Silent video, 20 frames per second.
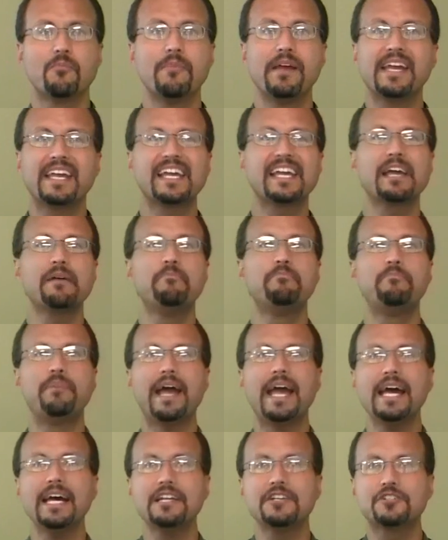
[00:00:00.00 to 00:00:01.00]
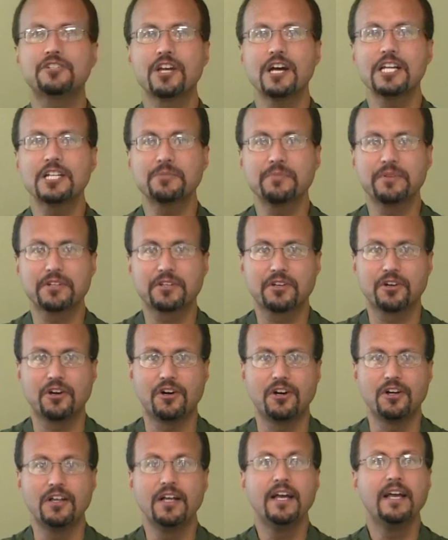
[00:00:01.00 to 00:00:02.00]
making a bad judgment
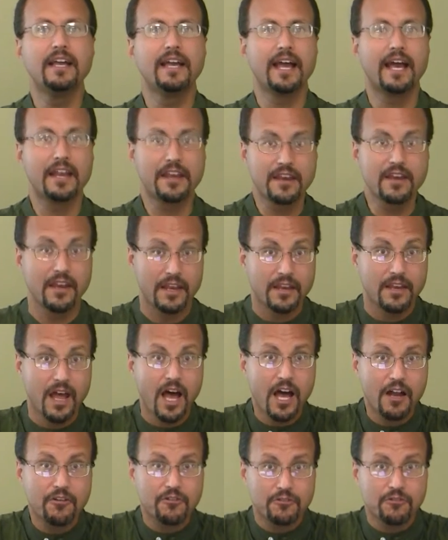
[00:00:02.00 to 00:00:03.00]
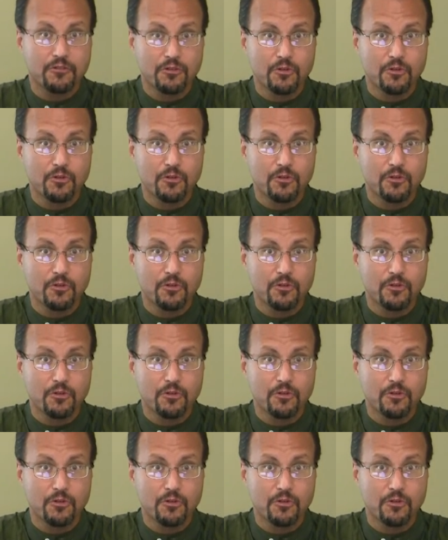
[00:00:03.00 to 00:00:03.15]
call and not